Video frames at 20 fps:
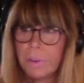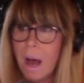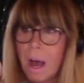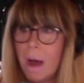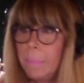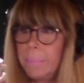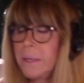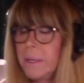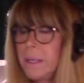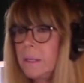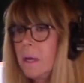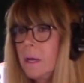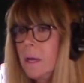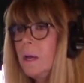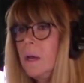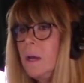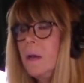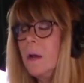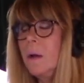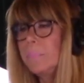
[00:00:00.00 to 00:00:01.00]
copied,
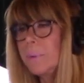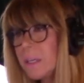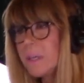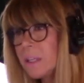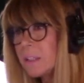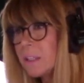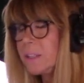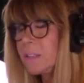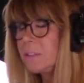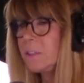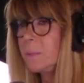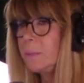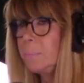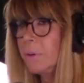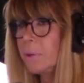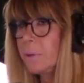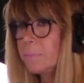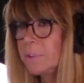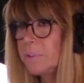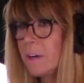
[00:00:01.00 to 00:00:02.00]
but at least he
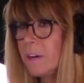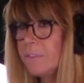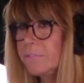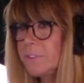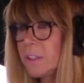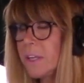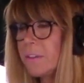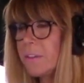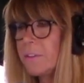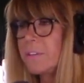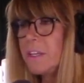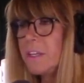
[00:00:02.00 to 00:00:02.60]
put himself together.